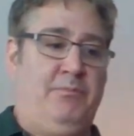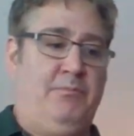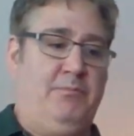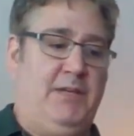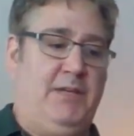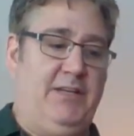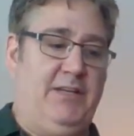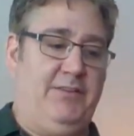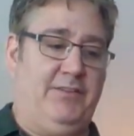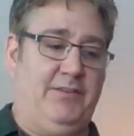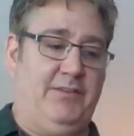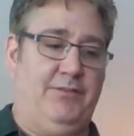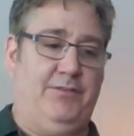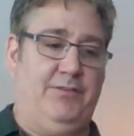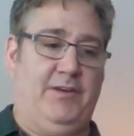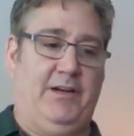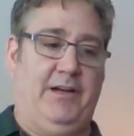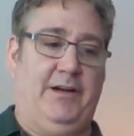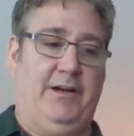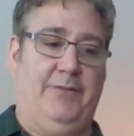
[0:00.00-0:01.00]
piece
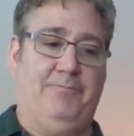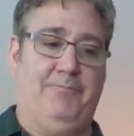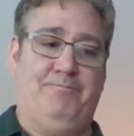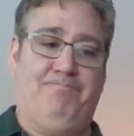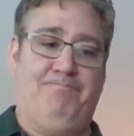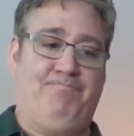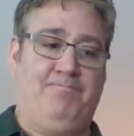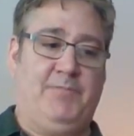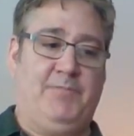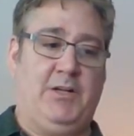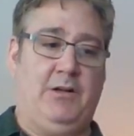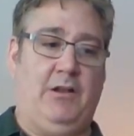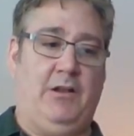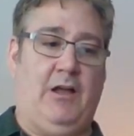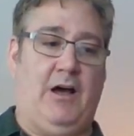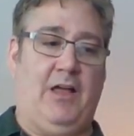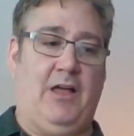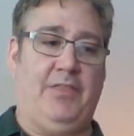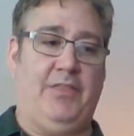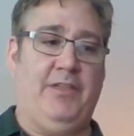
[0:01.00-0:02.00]
of
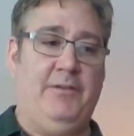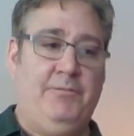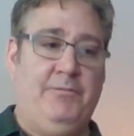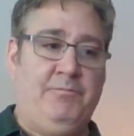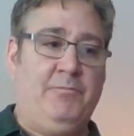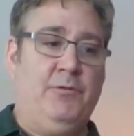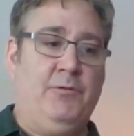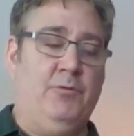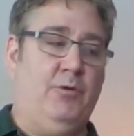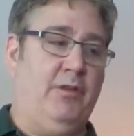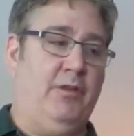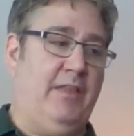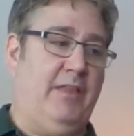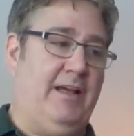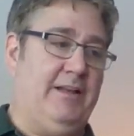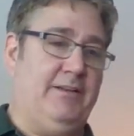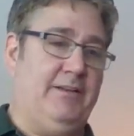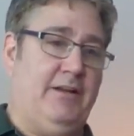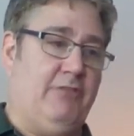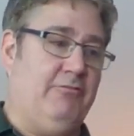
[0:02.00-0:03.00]
cloth. Well,
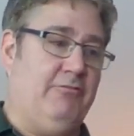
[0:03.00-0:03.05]
that